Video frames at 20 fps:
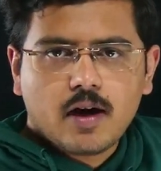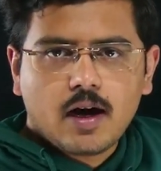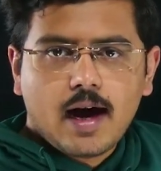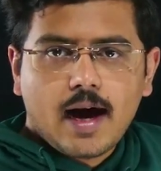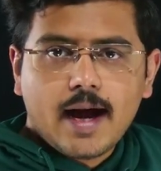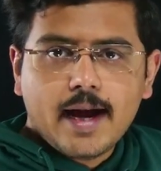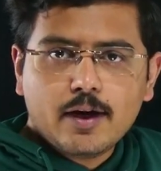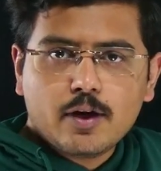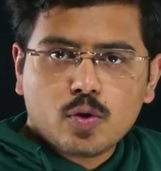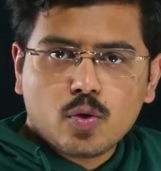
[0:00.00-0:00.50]

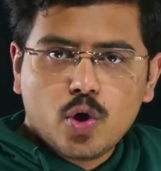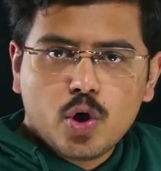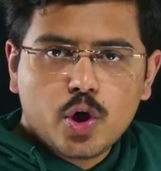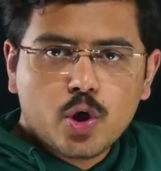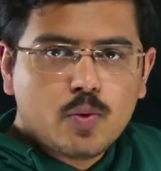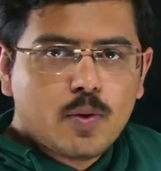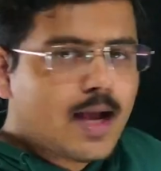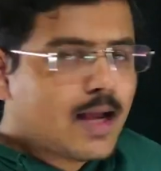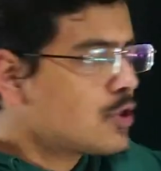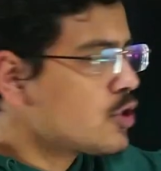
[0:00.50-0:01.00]
I told
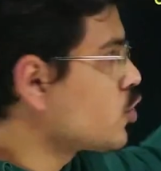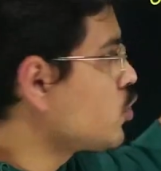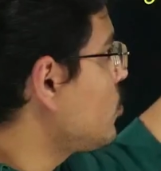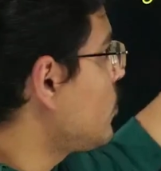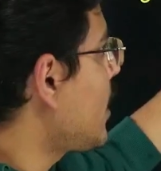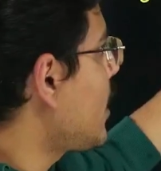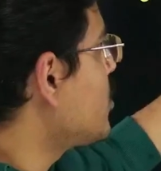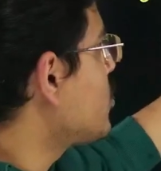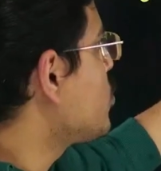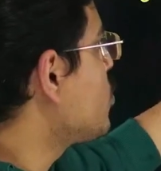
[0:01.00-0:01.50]
you as soon
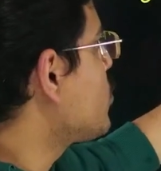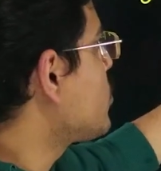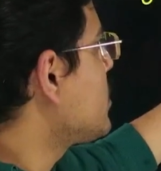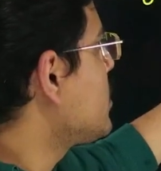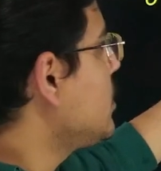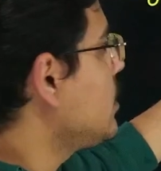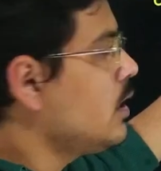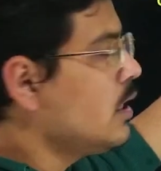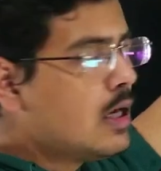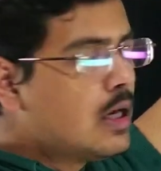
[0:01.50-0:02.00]
as you
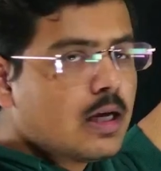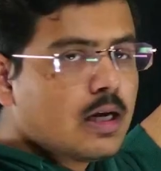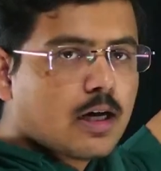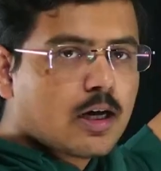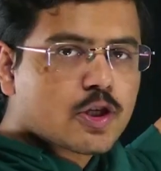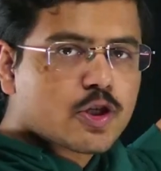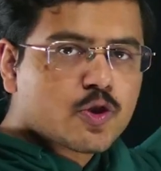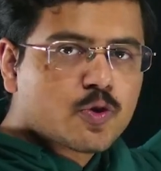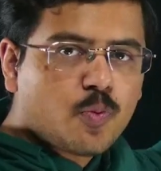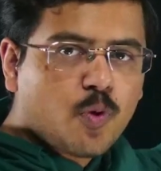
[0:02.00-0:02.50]
see a
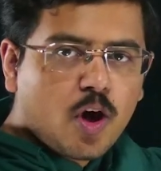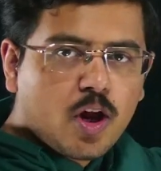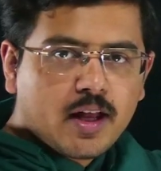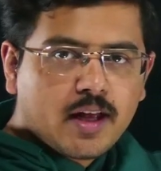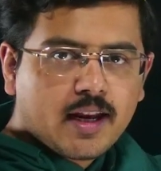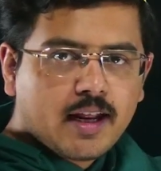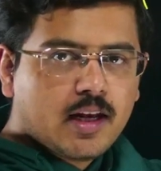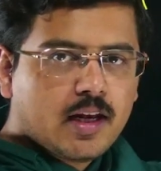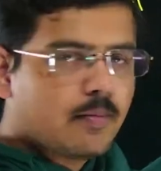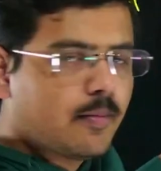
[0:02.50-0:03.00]
smaller
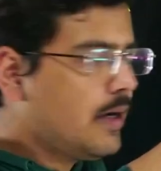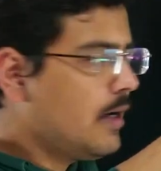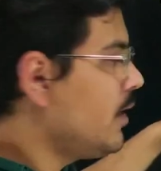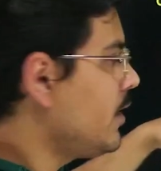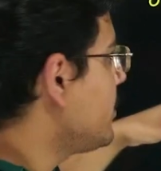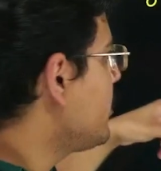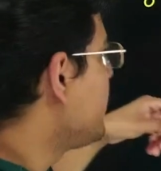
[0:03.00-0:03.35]
element,